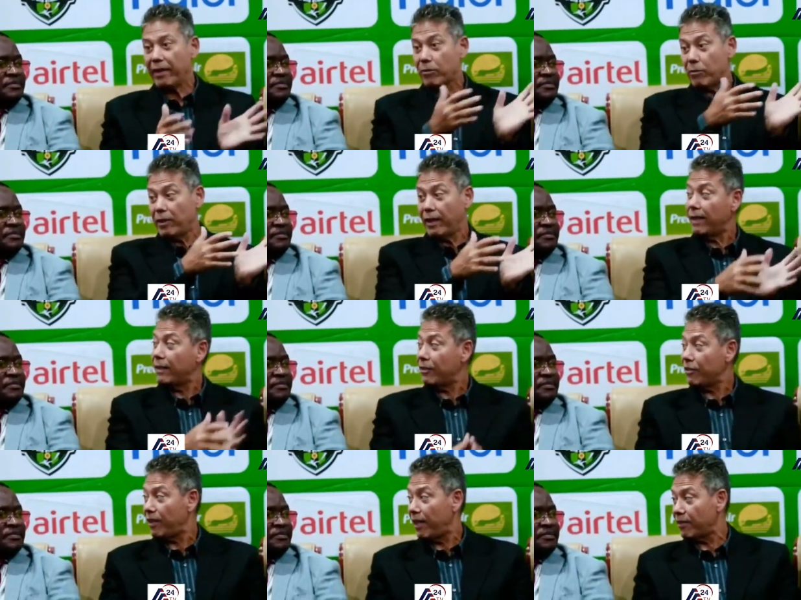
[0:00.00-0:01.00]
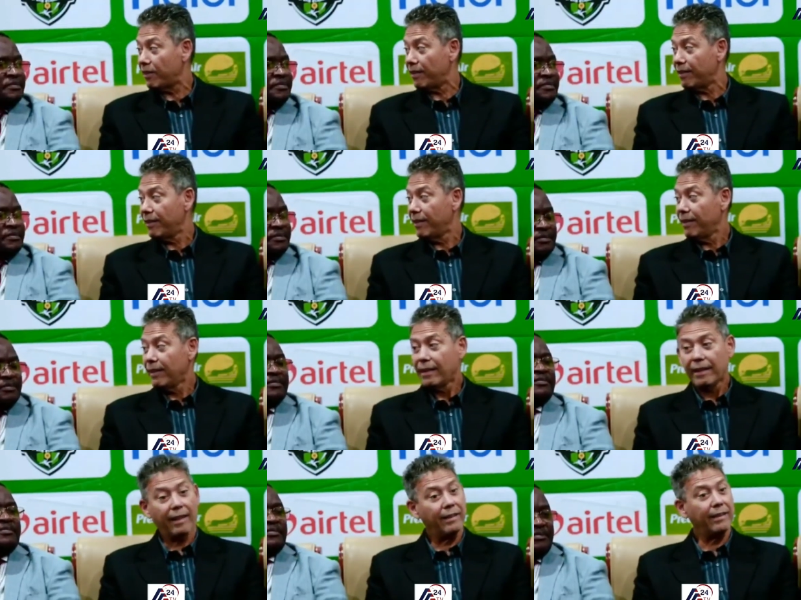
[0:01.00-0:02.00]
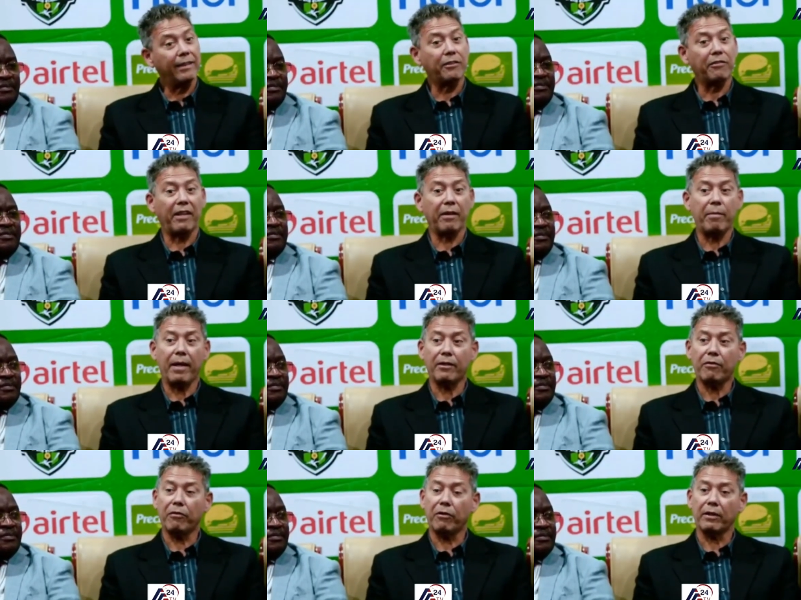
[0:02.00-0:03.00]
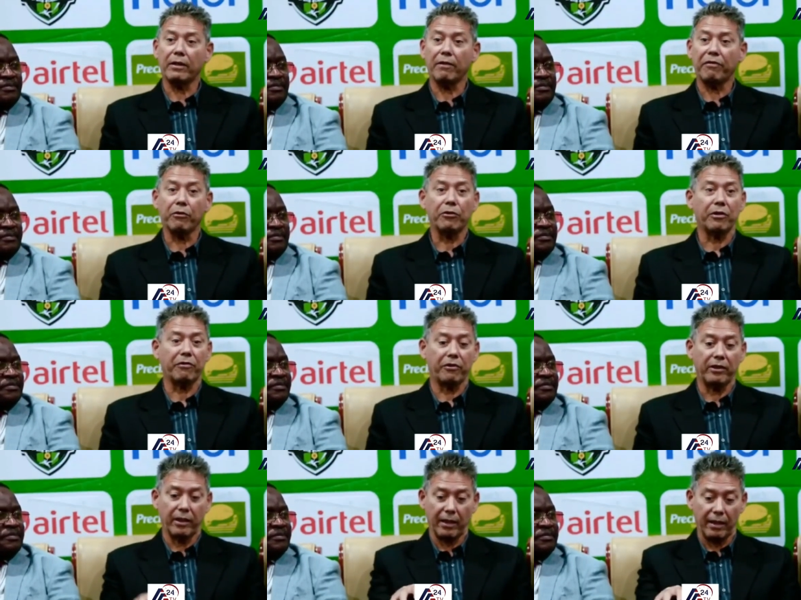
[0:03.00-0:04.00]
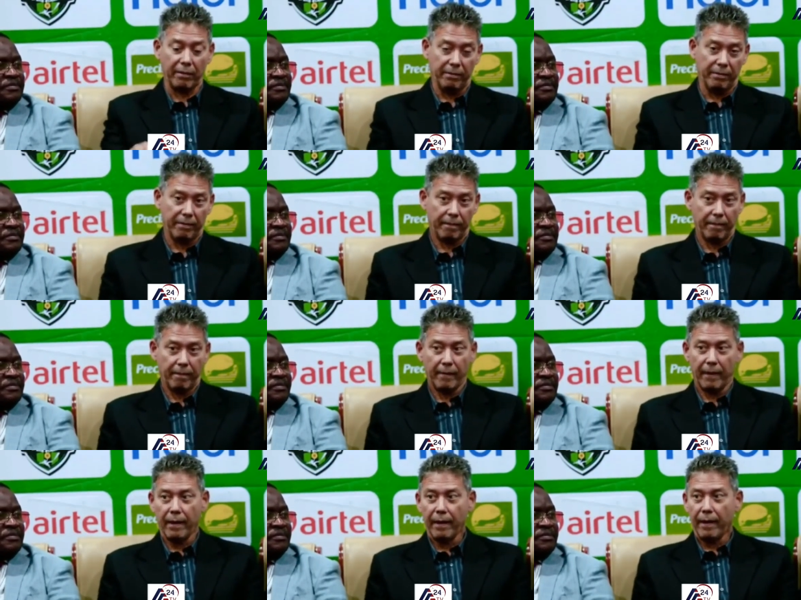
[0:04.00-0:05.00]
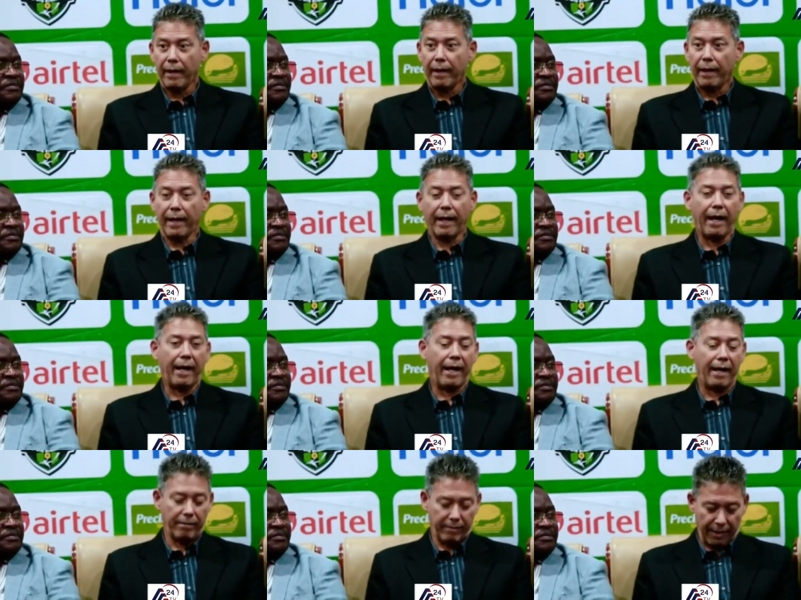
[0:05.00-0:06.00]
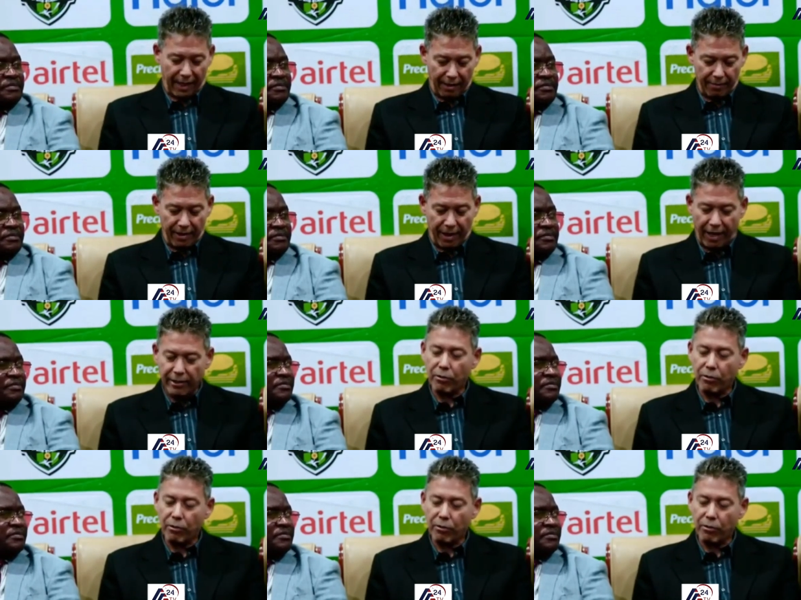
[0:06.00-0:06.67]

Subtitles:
go in another direction. And this is very bad for the future for the club. And I'm a head